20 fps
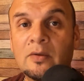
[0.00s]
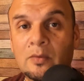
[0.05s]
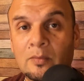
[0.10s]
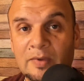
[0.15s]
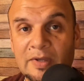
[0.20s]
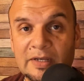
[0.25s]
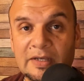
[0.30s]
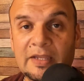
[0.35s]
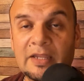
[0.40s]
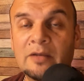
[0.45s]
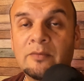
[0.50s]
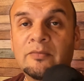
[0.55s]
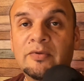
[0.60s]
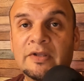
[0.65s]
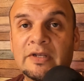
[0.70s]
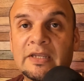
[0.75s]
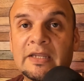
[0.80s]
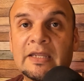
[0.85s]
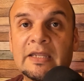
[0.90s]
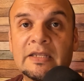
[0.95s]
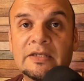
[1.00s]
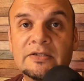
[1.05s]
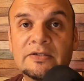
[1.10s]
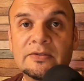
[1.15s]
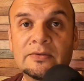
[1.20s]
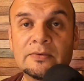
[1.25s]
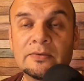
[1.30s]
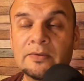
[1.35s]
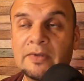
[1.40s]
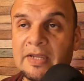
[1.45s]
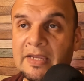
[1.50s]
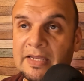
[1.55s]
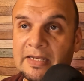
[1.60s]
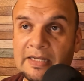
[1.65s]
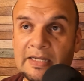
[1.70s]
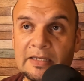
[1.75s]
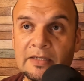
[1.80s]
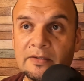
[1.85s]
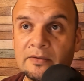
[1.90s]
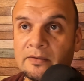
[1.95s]
when inputting into
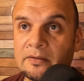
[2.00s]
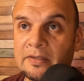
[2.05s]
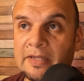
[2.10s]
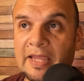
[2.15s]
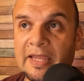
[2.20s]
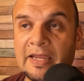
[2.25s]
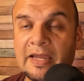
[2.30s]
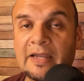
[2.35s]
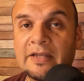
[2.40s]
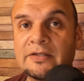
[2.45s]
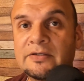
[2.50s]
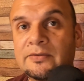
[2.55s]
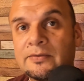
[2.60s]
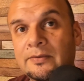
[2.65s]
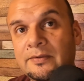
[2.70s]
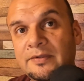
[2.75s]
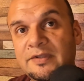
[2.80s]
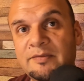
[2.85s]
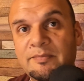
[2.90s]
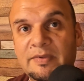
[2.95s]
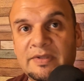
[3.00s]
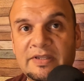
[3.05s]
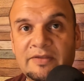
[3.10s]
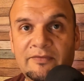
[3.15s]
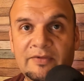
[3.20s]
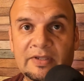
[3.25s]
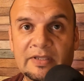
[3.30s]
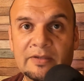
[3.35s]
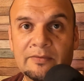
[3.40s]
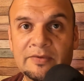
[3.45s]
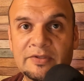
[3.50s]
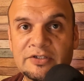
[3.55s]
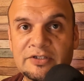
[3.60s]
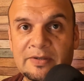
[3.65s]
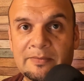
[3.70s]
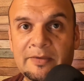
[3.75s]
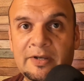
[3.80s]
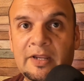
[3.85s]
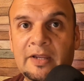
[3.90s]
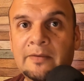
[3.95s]
any AI tool, specifically with
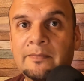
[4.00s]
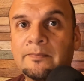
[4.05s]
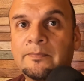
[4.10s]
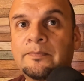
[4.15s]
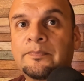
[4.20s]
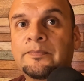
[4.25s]
Gemini.